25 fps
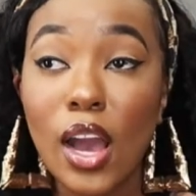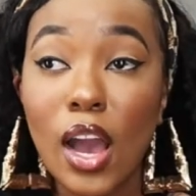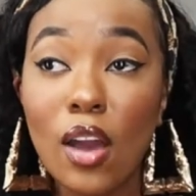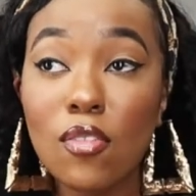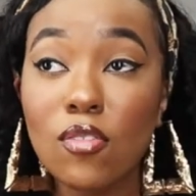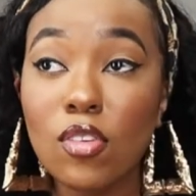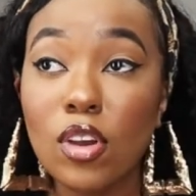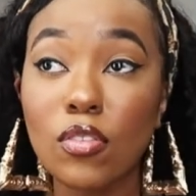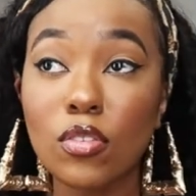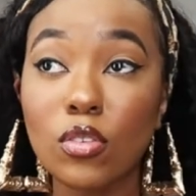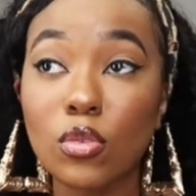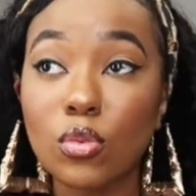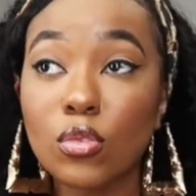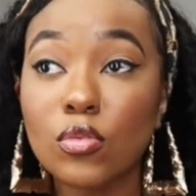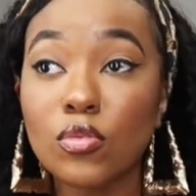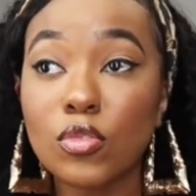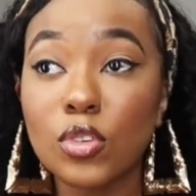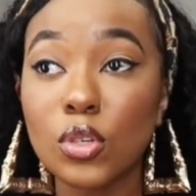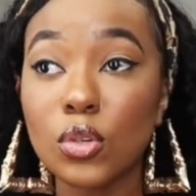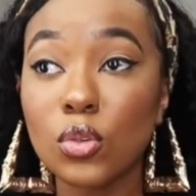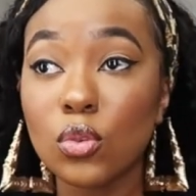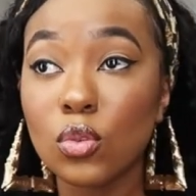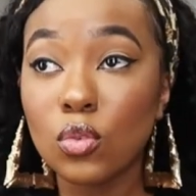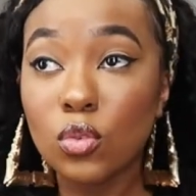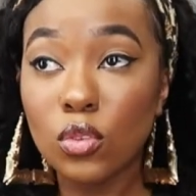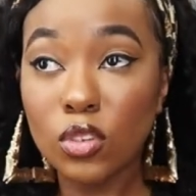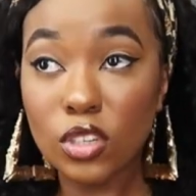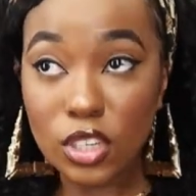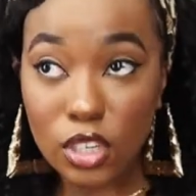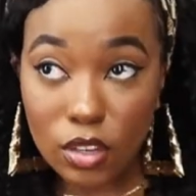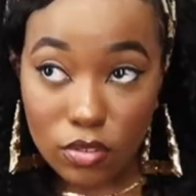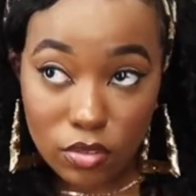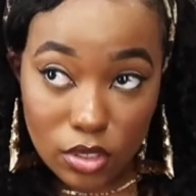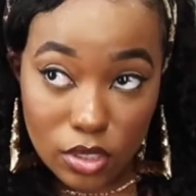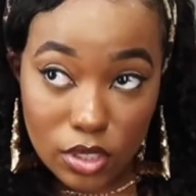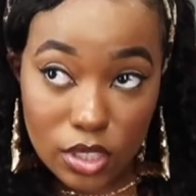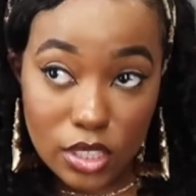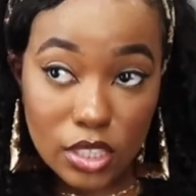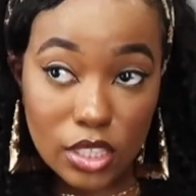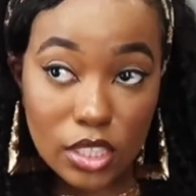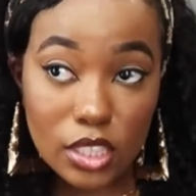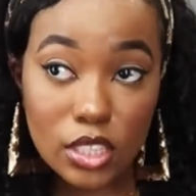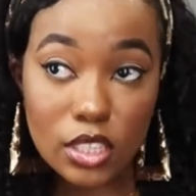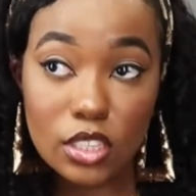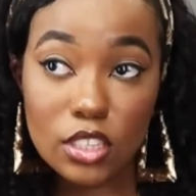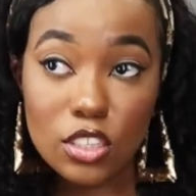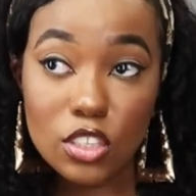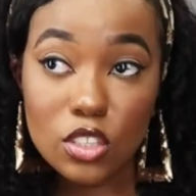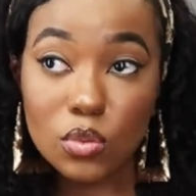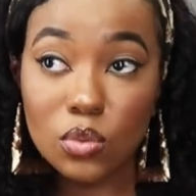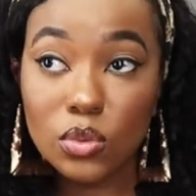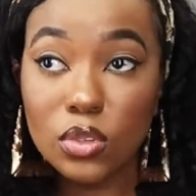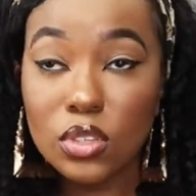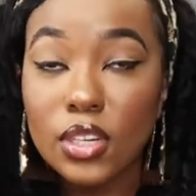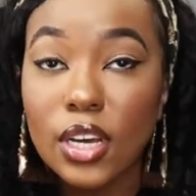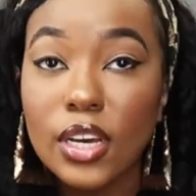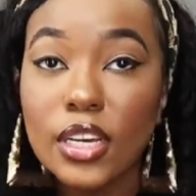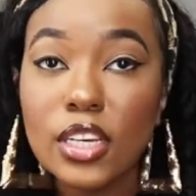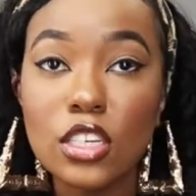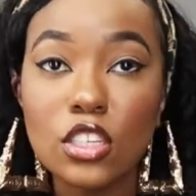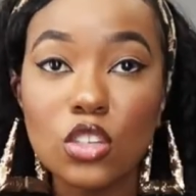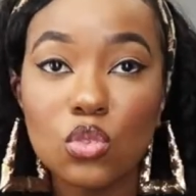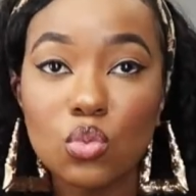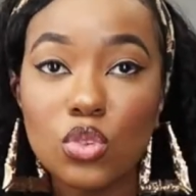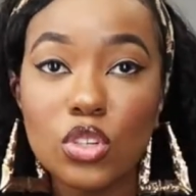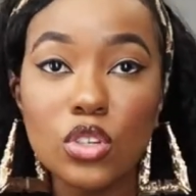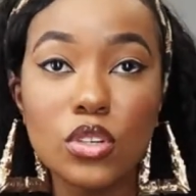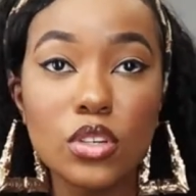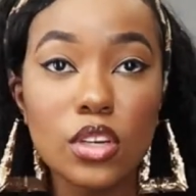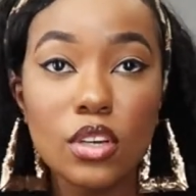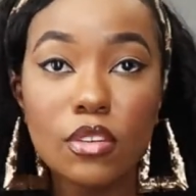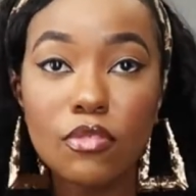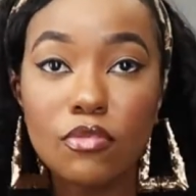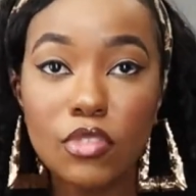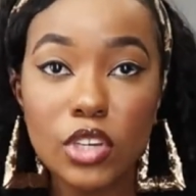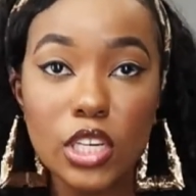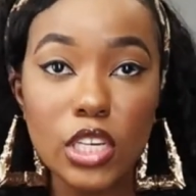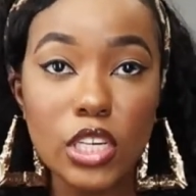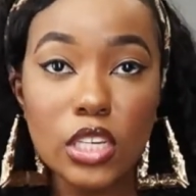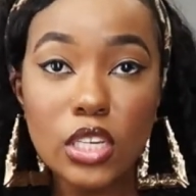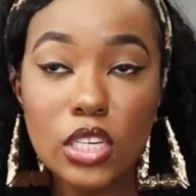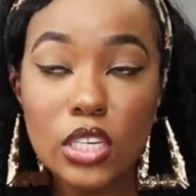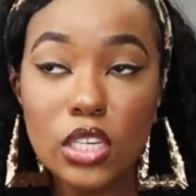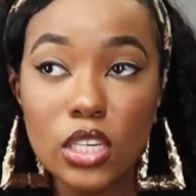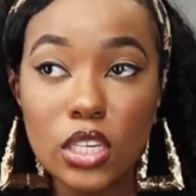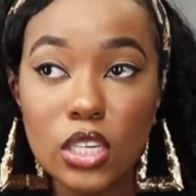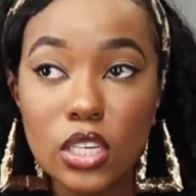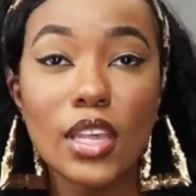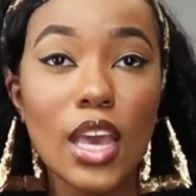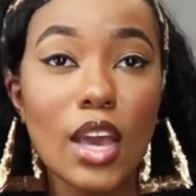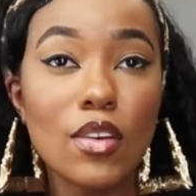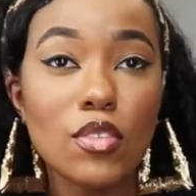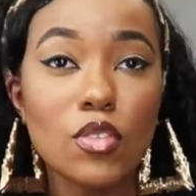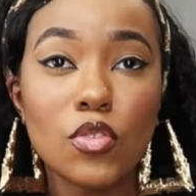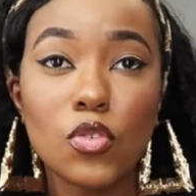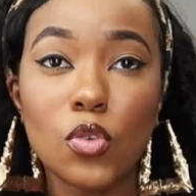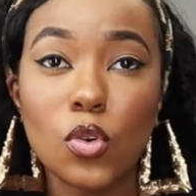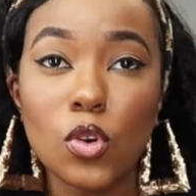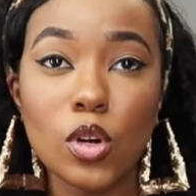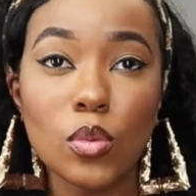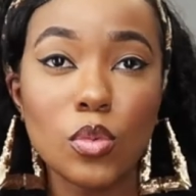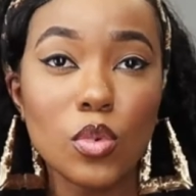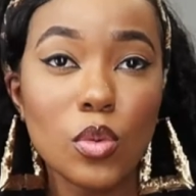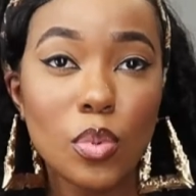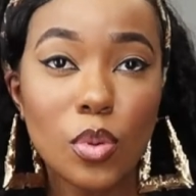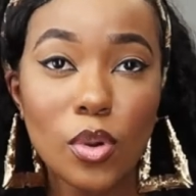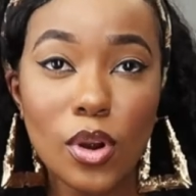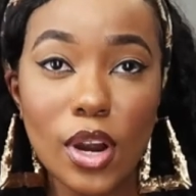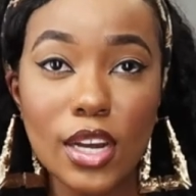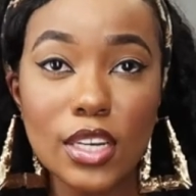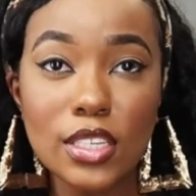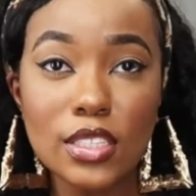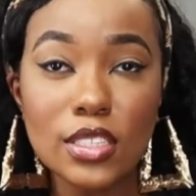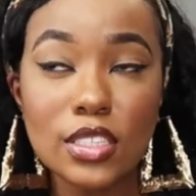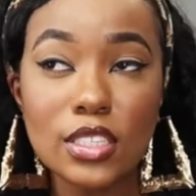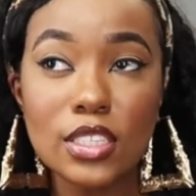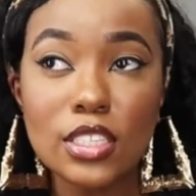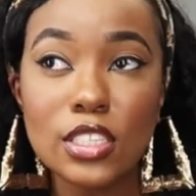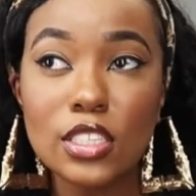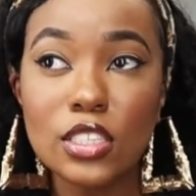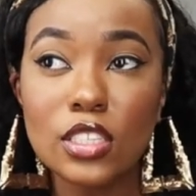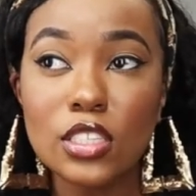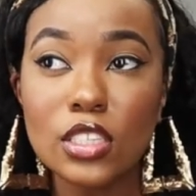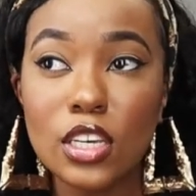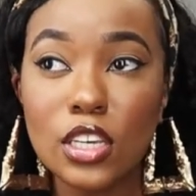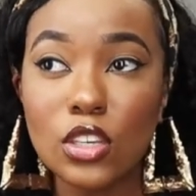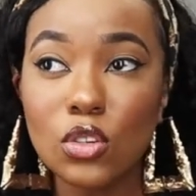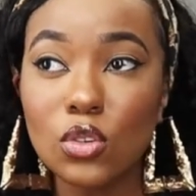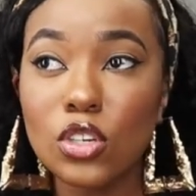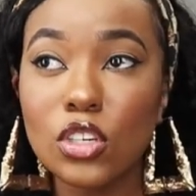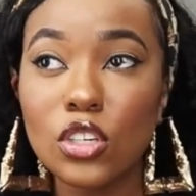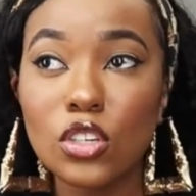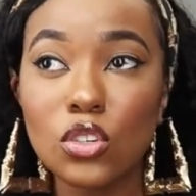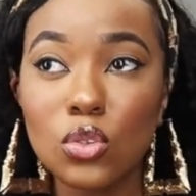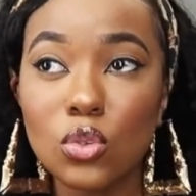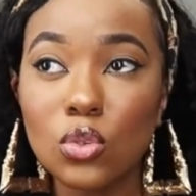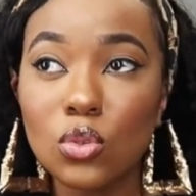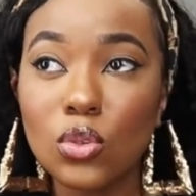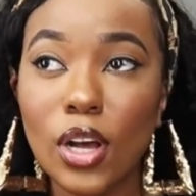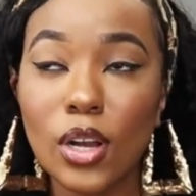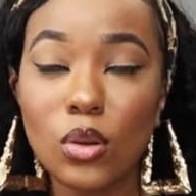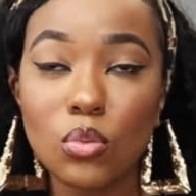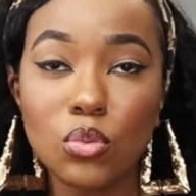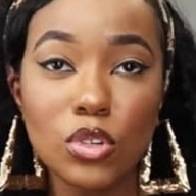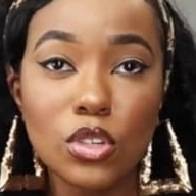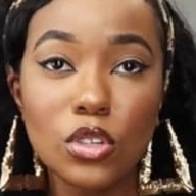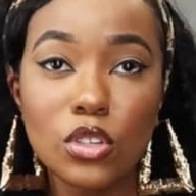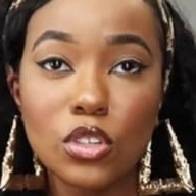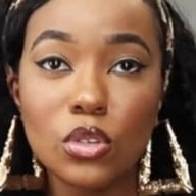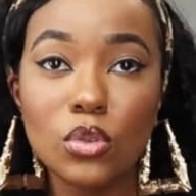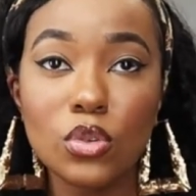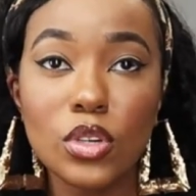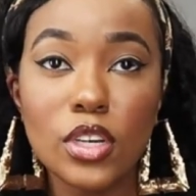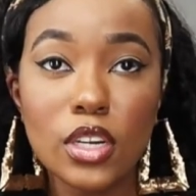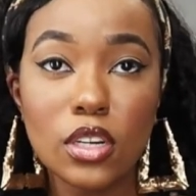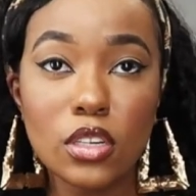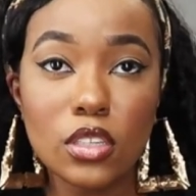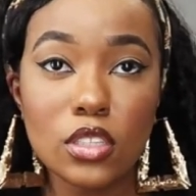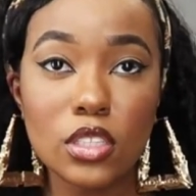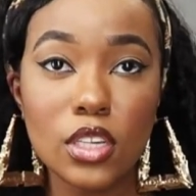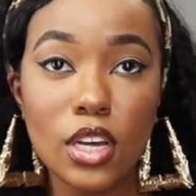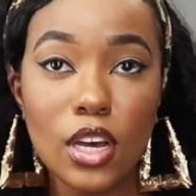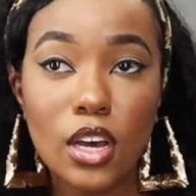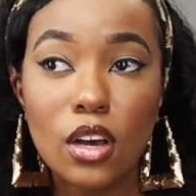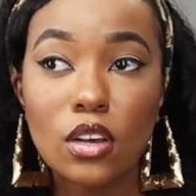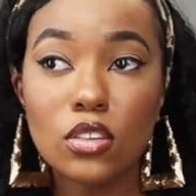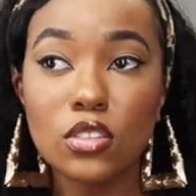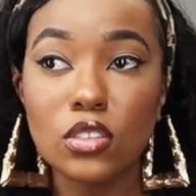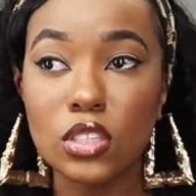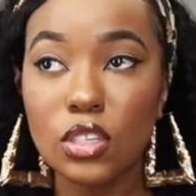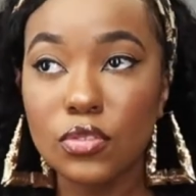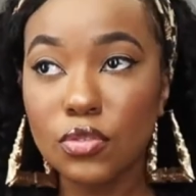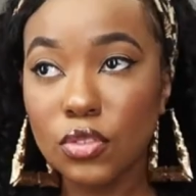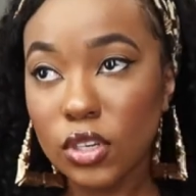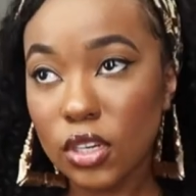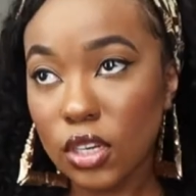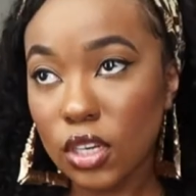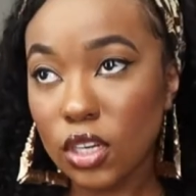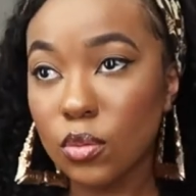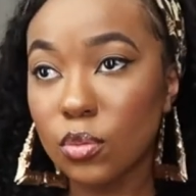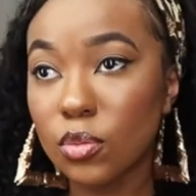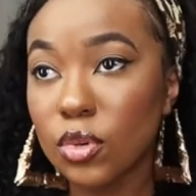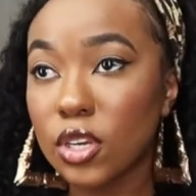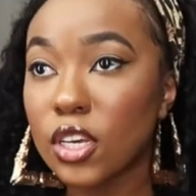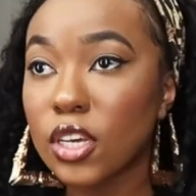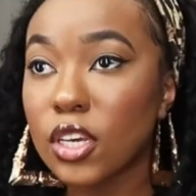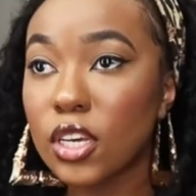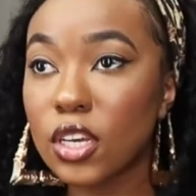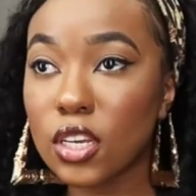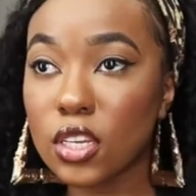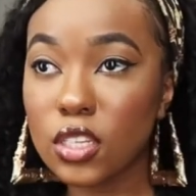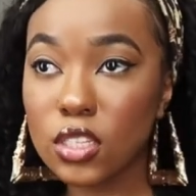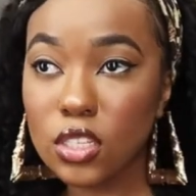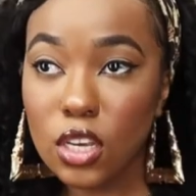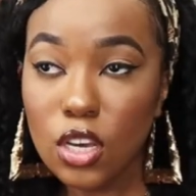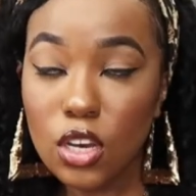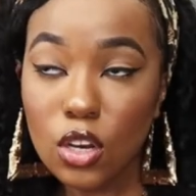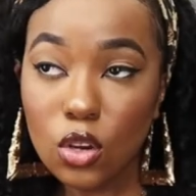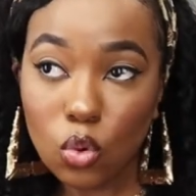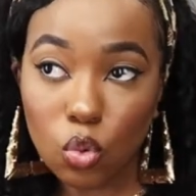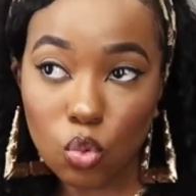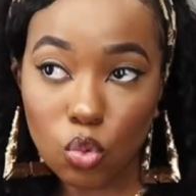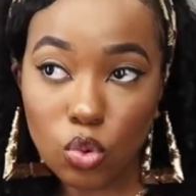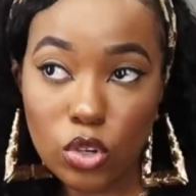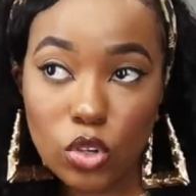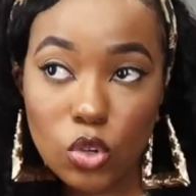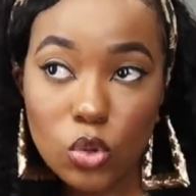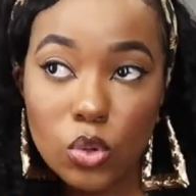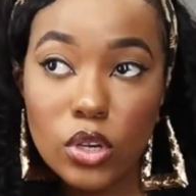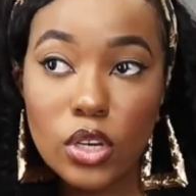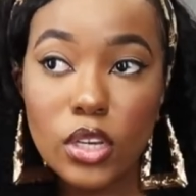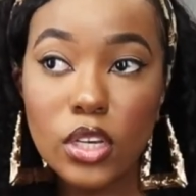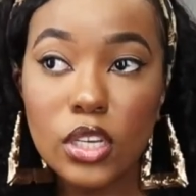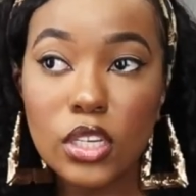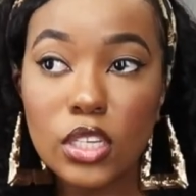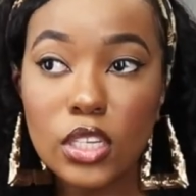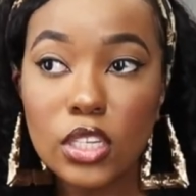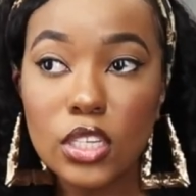I've ever reviewed. Definitely get this one. Like it's real convenient. They have affordable prices and you can do like real cute hairstyles, different headbands, real quick and